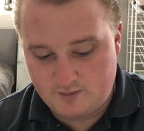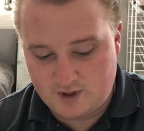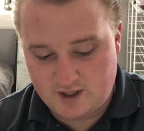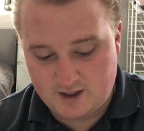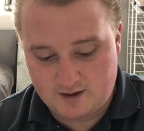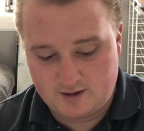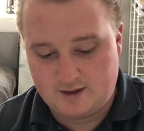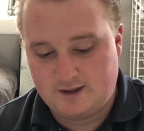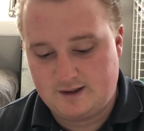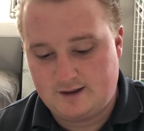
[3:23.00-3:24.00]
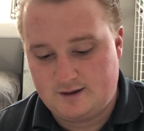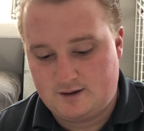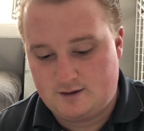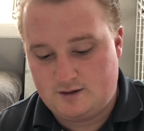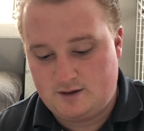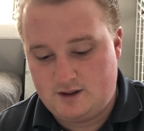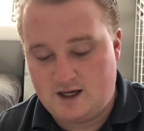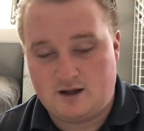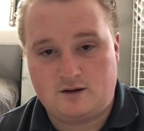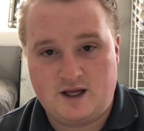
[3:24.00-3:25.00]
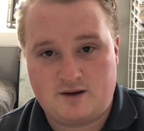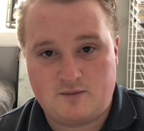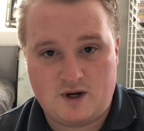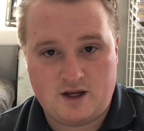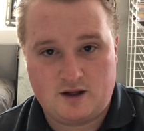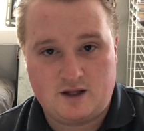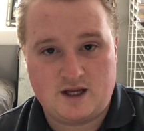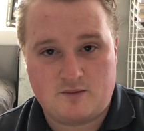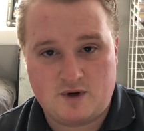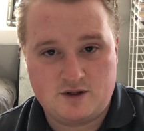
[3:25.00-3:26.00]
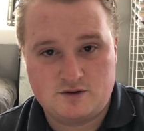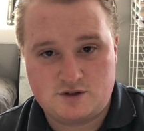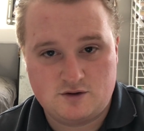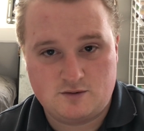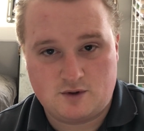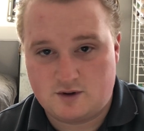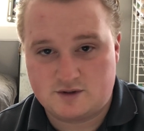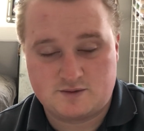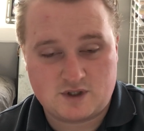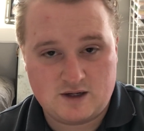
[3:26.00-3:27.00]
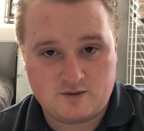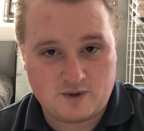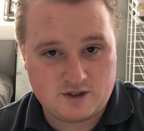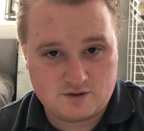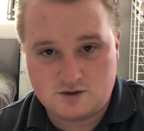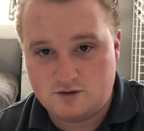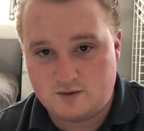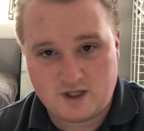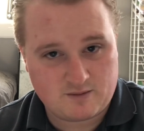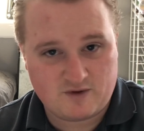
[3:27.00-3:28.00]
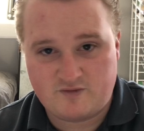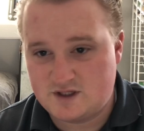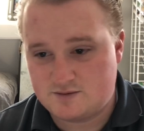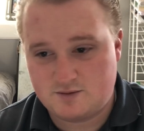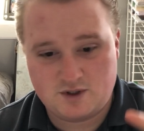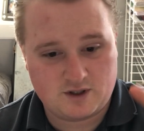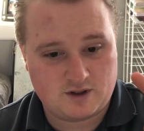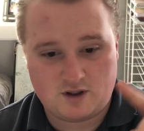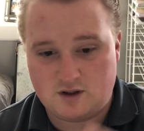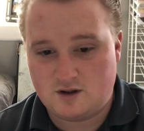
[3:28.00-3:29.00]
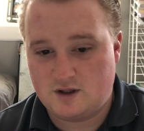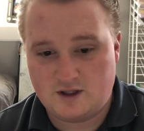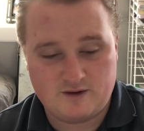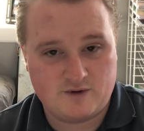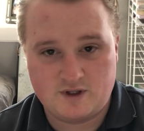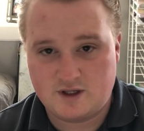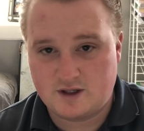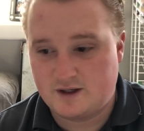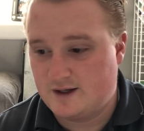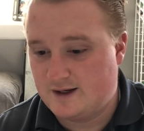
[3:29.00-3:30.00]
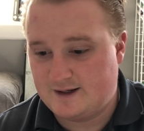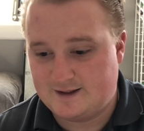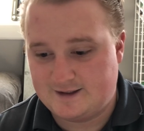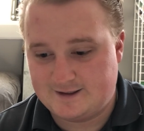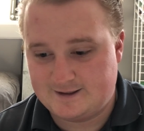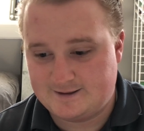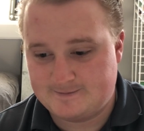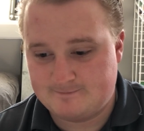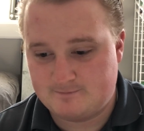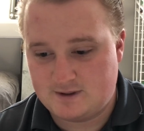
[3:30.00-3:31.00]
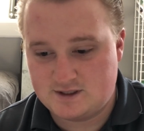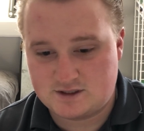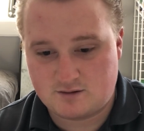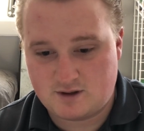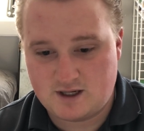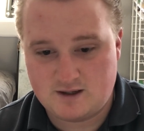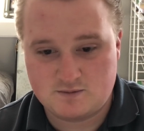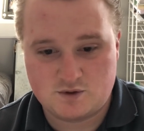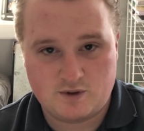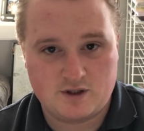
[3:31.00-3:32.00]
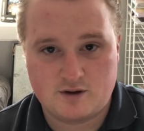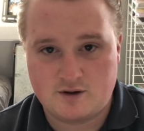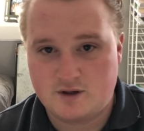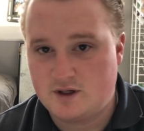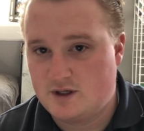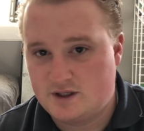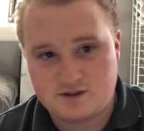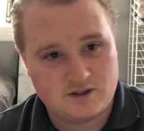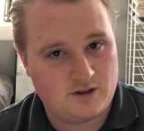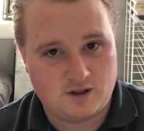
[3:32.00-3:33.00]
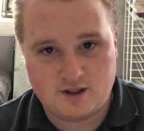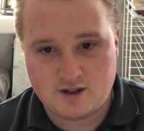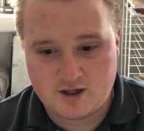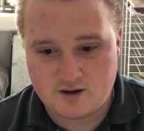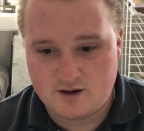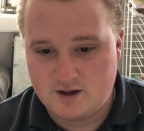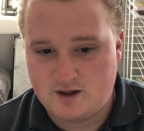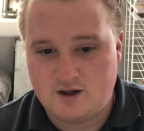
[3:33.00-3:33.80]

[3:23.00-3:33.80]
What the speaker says: But yeah, like my YouTube, or subscribe to my YouTube, like my Facebook, everything. Instagram, Twitter, it's all on there.